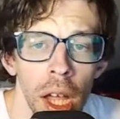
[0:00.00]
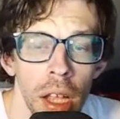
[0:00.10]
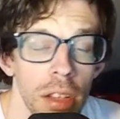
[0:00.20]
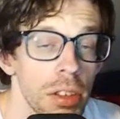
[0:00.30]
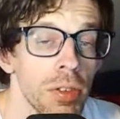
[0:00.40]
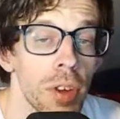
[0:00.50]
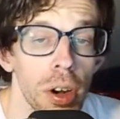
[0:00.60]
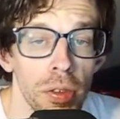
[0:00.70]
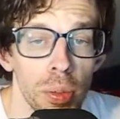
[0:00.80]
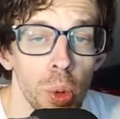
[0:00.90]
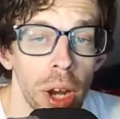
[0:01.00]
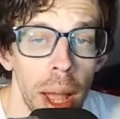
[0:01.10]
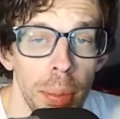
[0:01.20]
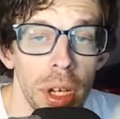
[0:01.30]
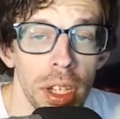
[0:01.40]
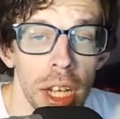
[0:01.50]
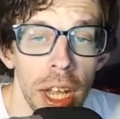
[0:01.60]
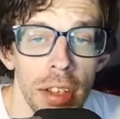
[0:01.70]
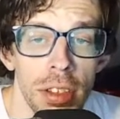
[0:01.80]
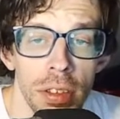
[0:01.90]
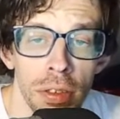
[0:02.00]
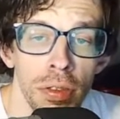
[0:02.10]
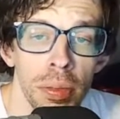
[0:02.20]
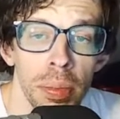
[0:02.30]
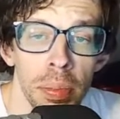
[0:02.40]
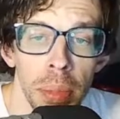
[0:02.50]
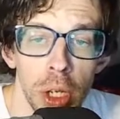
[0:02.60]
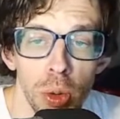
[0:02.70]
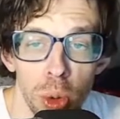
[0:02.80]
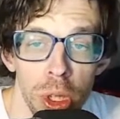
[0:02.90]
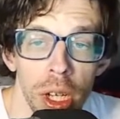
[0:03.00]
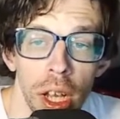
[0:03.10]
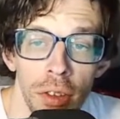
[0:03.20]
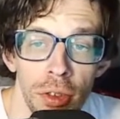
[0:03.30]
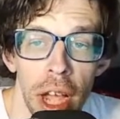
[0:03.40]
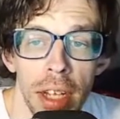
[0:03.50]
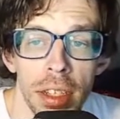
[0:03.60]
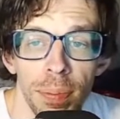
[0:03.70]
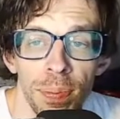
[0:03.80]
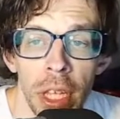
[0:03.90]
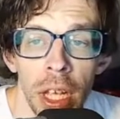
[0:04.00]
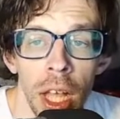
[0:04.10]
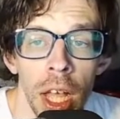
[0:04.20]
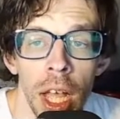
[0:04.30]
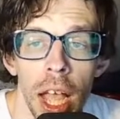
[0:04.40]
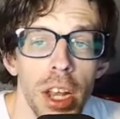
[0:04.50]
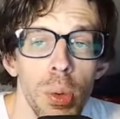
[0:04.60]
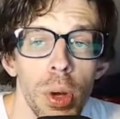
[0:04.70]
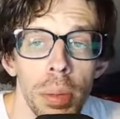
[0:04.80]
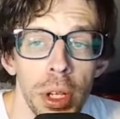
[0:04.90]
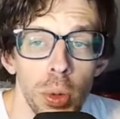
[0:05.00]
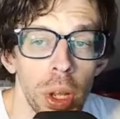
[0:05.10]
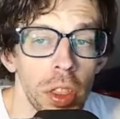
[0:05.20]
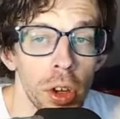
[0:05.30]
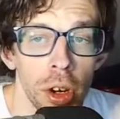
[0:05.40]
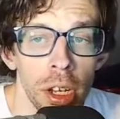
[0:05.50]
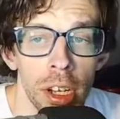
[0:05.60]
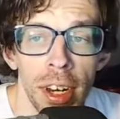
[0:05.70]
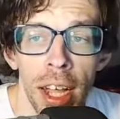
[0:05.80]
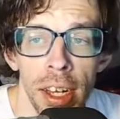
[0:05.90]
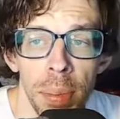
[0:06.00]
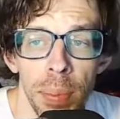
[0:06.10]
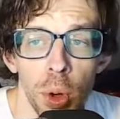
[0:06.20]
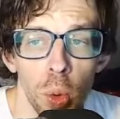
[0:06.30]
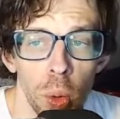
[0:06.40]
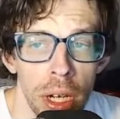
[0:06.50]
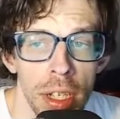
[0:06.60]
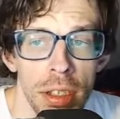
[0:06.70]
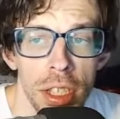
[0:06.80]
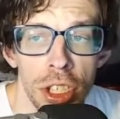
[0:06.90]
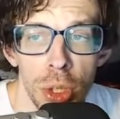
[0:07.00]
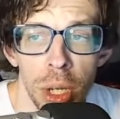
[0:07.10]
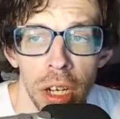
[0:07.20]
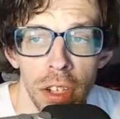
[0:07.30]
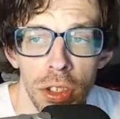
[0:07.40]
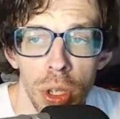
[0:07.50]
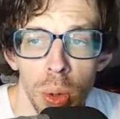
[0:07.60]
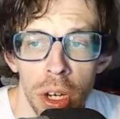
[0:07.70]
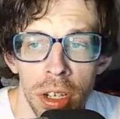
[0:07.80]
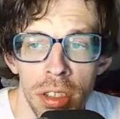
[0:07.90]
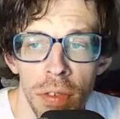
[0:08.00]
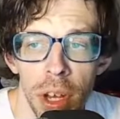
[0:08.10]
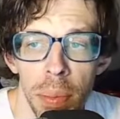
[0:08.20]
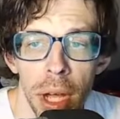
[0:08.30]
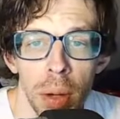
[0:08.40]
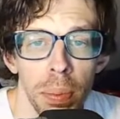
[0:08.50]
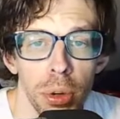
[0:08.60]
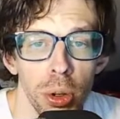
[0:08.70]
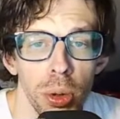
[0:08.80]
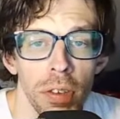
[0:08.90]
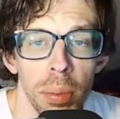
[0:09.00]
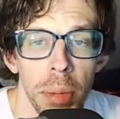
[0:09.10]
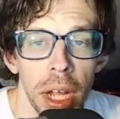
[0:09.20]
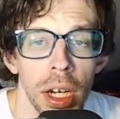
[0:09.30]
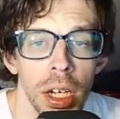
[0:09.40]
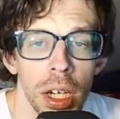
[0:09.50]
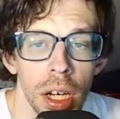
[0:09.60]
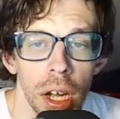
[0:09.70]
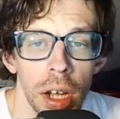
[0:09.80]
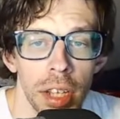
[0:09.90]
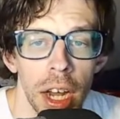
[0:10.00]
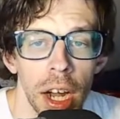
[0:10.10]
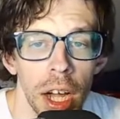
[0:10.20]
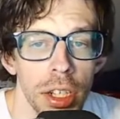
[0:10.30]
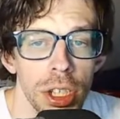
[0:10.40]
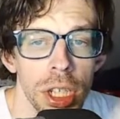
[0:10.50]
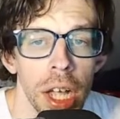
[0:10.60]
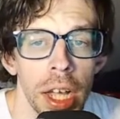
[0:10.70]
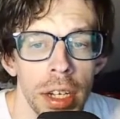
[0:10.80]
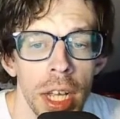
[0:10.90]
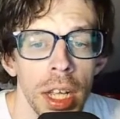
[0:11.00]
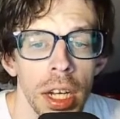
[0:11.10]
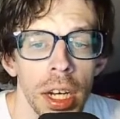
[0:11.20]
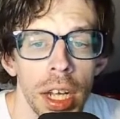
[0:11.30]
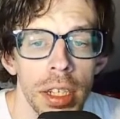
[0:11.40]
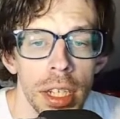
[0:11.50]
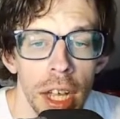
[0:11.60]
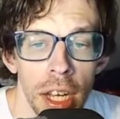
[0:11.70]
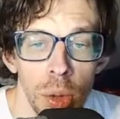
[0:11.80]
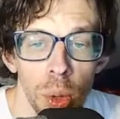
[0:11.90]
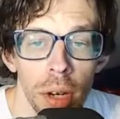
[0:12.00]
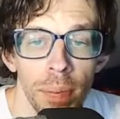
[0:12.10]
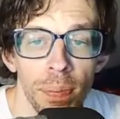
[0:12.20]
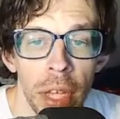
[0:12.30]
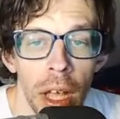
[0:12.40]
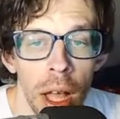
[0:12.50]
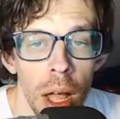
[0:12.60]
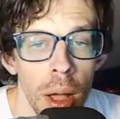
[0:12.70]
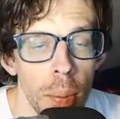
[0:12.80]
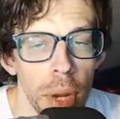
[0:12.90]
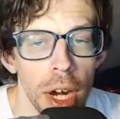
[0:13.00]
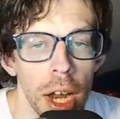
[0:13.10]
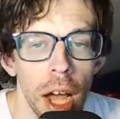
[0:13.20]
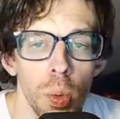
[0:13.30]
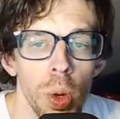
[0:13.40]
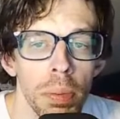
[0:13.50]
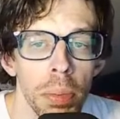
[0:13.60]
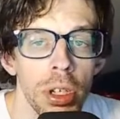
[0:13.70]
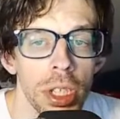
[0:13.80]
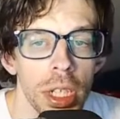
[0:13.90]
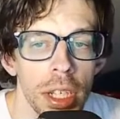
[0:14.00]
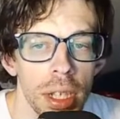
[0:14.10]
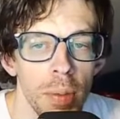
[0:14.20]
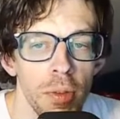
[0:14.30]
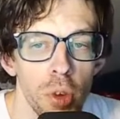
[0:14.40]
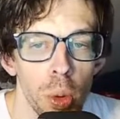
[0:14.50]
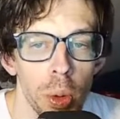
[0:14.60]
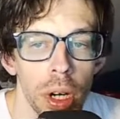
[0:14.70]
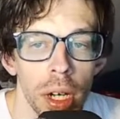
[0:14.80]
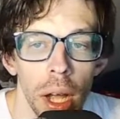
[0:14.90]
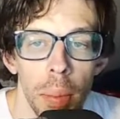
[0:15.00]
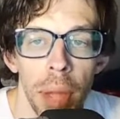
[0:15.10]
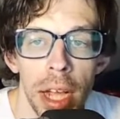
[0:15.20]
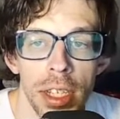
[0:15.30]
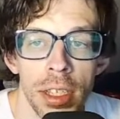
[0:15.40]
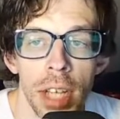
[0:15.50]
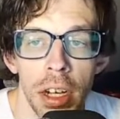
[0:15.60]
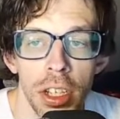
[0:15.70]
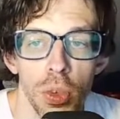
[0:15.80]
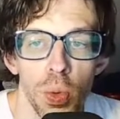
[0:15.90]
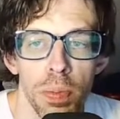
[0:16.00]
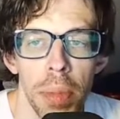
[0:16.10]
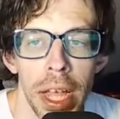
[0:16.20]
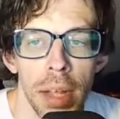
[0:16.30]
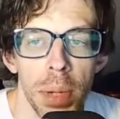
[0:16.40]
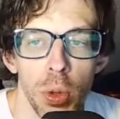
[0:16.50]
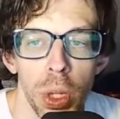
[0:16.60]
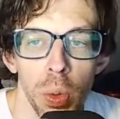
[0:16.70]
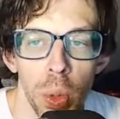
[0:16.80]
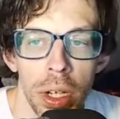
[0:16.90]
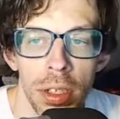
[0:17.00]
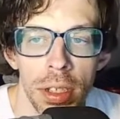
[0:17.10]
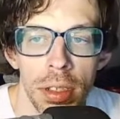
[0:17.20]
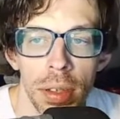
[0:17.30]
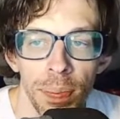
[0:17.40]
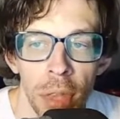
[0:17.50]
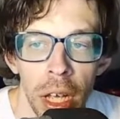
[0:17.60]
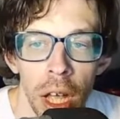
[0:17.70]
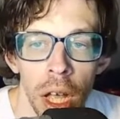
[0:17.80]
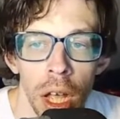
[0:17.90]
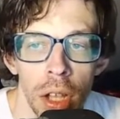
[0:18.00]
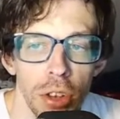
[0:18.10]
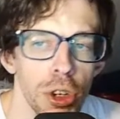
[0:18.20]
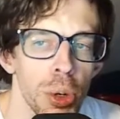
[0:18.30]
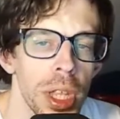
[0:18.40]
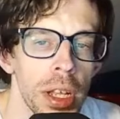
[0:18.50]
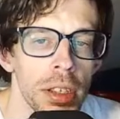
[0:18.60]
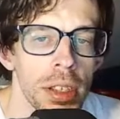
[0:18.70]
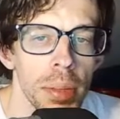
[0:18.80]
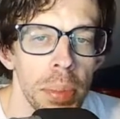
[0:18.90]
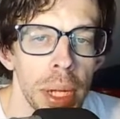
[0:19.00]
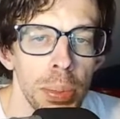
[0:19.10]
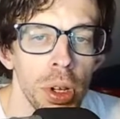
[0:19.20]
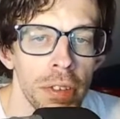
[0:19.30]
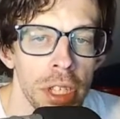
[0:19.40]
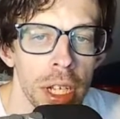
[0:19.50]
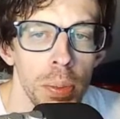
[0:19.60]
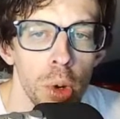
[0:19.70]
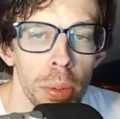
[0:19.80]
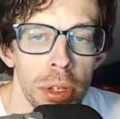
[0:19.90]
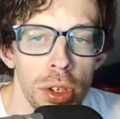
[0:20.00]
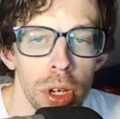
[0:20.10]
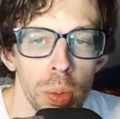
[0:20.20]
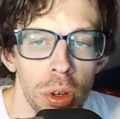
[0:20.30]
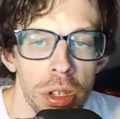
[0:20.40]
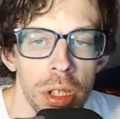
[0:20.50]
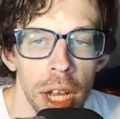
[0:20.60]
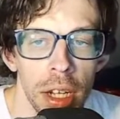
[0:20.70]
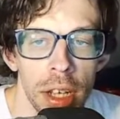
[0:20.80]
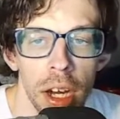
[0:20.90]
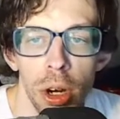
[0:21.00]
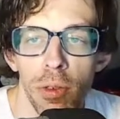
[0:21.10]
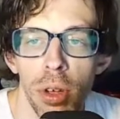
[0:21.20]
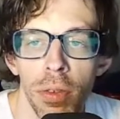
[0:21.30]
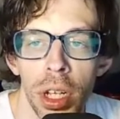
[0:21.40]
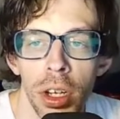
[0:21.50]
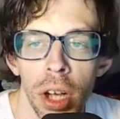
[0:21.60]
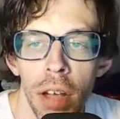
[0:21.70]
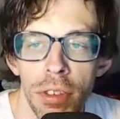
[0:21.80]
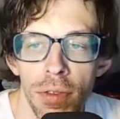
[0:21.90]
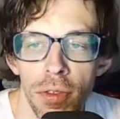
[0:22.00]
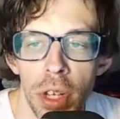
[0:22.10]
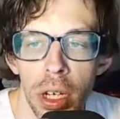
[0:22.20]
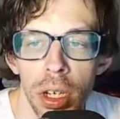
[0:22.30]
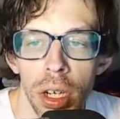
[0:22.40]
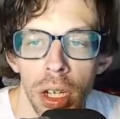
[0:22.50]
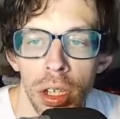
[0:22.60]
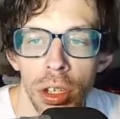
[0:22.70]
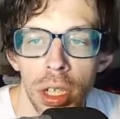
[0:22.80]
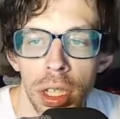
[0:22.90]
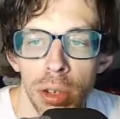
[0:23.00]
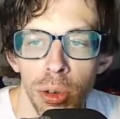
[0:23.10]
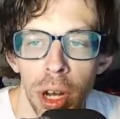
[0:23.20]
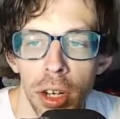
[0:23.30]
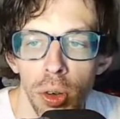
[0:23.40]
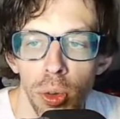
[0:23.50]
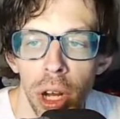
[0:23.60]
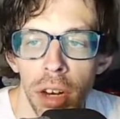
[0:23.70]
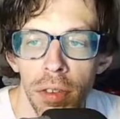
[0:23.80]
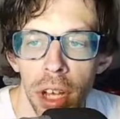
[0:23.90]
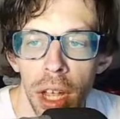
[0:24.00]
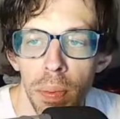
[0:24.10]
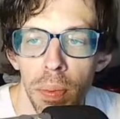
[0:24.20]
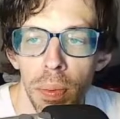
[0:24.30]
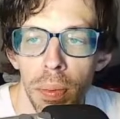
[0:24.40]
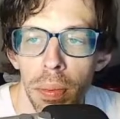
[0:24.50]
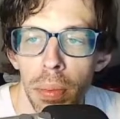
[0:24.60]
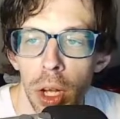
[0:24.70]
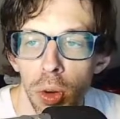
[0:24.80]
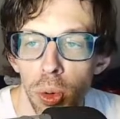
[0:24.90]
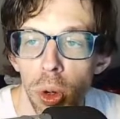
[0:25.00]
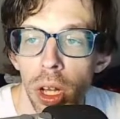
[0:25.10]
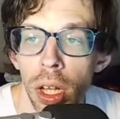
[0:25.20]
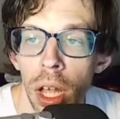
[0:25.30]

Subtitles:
This is far from what happened in the case of McElroy. In fact, anywhere between 30 and 90 people witnessed the shooting of the 270-pound brute of a man on that hot July day in 1981. But not one person has come forward. A pact of silence was made between the witnesses. The truth is that the people of Skidmore, Missouri were sick and tired of living their lives in fear under tyrannical reign of Ken McElroy,